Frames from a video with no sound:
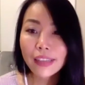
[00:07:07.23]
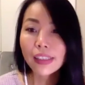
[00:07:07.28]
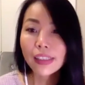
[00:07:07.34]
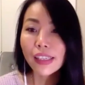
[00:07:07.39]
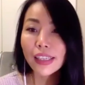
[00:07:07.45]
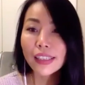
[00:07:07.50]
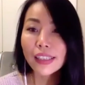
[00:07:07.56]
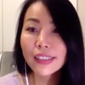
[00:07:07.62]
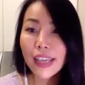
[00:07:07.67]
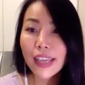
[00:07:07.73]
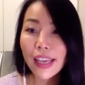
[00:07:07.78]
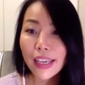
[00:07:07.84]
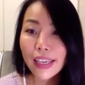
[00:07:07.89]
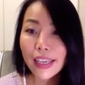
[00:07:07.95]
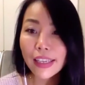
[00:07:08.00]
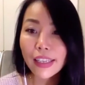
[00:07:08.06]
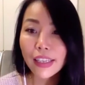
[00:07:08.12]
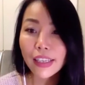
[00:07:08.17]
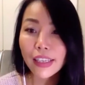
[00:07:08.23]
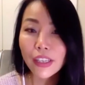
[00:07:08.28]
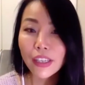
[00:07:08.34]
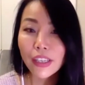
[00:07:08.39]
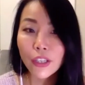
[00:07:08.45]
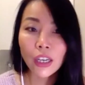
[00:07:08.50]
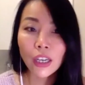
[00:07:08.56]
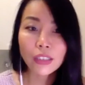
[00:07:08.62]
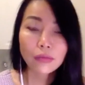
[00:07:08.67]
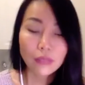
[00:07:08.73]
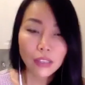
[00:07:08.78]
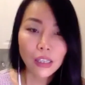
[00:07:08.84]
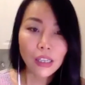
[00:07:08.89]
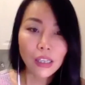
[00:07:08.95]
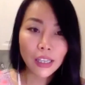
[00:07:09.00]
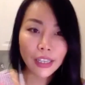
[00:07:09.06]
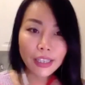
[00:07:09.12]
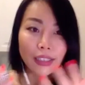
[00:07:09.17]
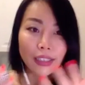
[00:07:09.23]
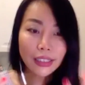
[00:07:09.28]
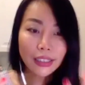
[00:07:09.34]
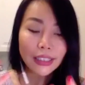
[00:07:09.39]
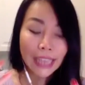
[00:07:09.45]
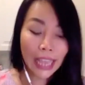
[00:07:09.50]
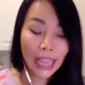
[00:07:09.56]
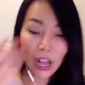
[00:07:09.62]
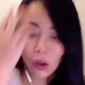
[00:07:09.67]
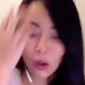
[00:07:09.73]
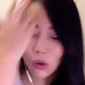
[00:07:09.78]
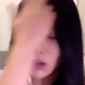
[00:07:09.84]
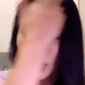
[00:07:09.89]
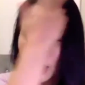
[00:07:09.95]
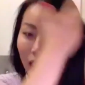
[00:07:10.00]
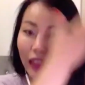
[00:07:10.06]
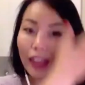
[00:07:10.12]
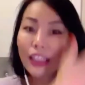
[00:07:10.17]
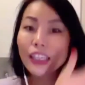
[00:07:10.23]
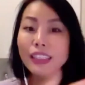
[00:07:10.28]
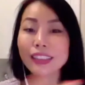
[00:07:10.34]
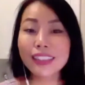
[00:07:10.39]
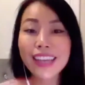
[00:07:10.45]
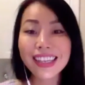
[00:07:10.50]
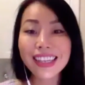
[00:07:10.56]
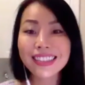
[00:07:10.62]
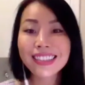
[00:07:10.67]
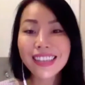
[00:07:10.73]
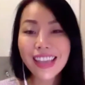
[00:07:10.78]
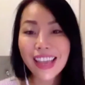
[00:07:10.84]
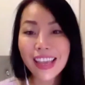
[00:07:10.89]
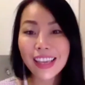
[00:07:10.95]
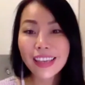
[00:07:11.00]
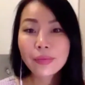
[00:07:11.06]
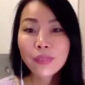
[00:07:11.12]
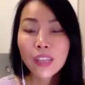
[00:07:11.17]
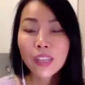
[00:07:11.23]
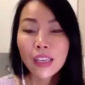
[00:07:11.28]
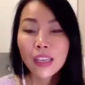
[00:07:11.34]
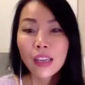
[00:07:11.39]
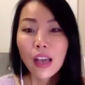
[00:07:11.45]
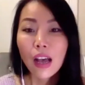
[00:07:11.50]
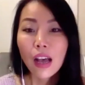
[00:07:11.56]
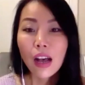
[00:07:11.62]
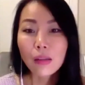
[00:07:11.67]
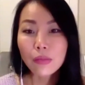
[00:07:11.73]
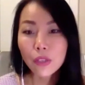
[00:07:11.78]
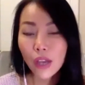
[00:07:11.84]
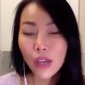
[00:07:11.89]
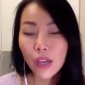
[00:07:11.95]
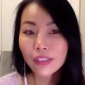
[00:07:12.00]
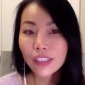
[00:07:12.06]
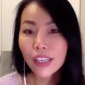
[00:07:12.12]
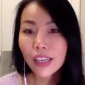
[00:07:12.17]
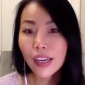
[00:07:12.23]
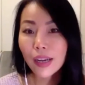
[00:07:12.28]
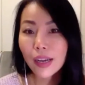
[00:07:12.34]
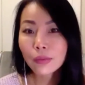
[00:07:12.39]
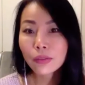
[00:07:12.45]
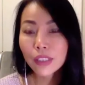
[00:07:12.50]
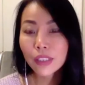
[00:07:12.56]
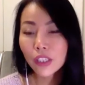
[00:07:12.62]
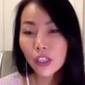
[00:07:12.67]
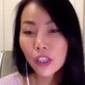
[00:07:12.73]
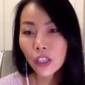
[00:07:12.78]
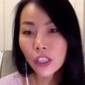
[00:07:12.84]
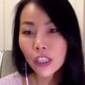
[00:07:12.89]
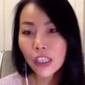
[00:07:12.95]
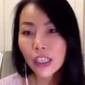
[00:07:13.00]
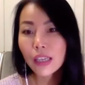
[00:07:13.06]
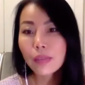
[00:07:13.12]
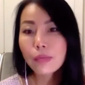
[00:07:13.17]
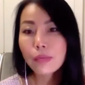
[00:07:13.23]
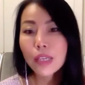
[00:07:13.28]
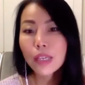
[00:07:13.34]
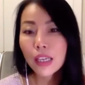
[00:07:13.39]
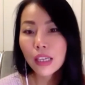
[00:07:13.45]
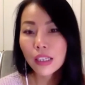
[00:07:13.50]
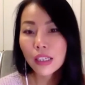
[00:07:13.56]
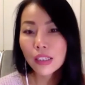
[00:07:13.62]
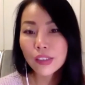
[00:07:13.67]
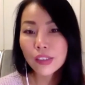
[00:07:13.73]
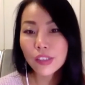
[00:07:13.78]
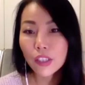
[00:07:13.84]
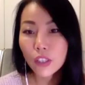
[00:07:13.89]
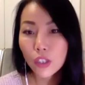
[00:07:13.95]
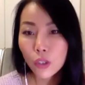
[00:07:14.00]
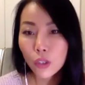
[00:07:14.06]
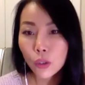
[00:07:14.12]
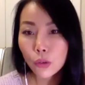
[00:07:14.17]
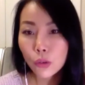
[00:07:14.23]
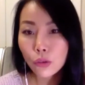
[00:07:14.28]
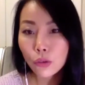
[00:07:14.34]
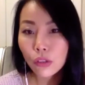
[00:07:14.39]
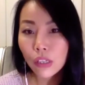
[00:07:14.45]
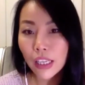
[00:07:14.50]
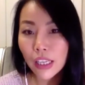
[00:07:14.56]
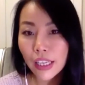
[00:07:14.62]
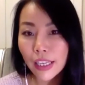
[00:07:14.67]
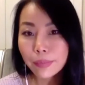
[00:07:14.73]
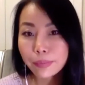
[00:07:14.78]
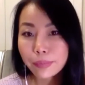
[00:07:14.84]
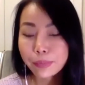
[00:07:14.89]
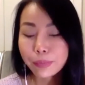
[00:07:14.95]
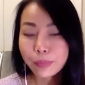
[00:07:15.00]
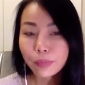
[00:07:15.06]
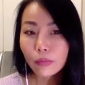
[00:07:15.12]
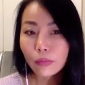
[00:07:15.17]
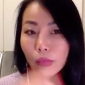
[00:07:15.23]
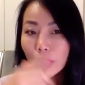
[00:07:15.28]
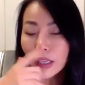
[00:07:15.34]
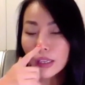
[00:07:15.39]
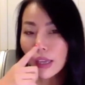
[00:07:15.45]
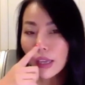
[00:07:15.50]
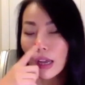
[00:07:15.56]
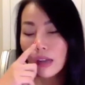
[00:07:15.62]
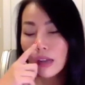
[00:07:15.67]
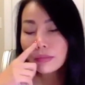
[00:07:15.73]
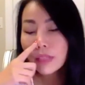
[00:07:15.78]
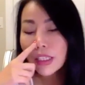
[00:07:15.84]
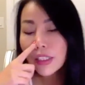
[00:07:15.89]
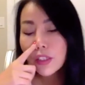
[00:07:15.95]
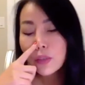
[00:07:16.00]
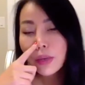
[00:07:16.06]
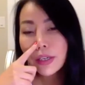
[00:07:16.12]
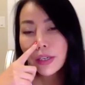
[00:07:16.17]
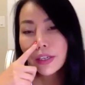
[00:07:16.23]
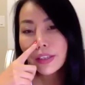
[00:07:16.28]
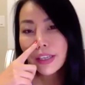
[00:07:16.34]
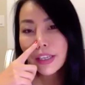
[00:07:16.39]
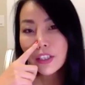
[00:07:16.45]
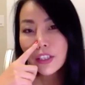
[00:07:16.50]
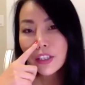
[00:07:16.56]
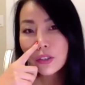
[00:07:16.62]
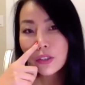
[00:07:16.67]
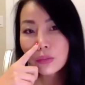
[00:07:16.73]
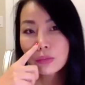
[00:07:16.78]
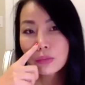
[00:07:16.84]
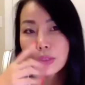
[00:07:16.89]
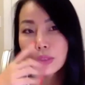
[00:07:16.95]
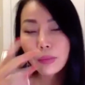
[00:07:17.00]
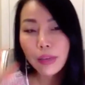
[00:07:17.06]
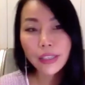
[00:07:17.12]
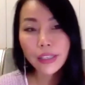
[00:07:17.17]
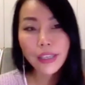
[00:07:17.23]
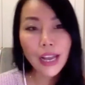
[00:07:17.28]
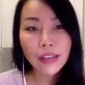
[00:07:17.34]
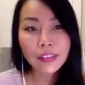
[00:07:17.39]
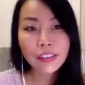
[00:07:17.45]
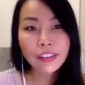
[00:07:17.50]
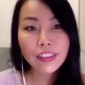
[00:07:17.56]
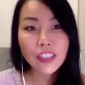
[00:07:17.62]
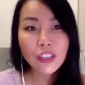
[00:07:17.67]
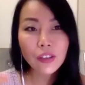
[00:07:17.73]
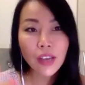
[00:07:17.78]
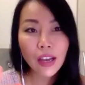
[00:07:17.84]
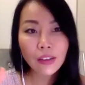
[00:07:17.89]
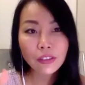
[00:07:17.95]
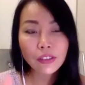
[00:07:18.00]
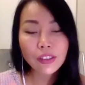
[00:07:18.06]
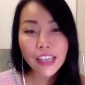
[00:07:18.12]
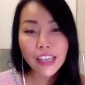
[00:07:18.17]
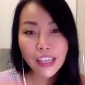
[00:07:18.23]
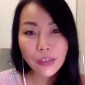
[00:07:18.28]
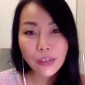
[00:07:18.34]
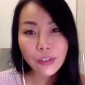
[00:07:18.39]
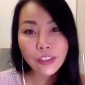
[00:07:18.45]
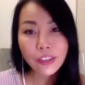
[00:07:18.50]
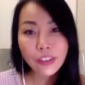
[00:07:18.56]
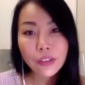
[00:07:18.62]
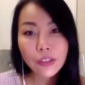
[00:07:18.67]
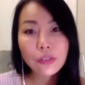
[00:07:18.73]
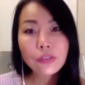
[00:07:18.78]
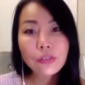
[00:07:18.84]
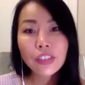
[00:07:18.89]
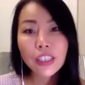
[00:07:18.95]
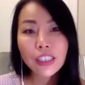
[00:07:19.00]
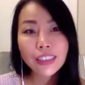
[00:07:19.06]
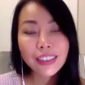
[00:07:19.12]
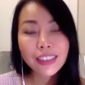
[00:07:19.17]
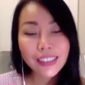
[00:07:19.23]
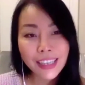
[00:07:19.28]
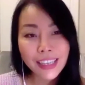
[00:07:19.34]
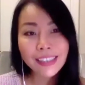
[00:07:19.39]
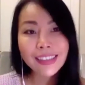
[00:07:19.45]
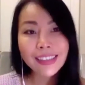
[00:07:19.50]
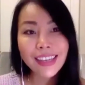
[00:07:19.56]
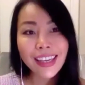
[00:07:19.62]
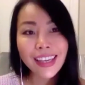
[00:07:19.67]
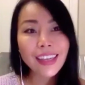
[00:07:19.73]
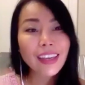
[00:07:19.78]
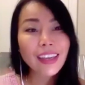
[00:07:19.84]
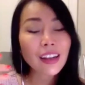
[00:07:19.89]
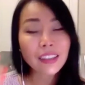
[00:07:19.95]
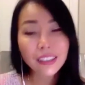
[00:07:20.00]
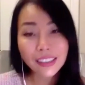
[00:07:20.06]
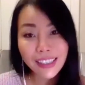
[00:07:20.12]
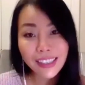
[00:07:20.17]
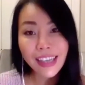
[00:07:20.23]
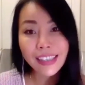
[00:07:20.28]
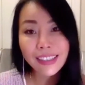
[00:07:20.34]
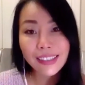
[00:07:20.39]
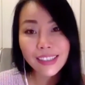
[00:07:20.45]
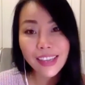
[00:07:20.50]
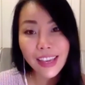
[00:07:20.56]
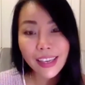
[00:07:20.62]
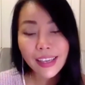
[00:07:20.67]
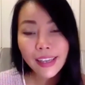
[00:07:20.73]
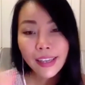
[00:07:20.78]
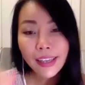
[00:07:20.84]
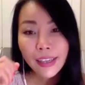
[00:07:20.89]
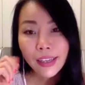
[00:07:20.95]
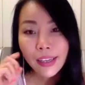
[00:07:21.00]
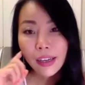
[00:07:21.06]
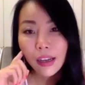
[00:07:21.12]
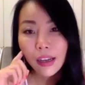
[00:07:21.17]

then let's say you are like now at the test day, you have to get up really early because usually it's better that you prepare everything you have to take with you for the next day on the test day.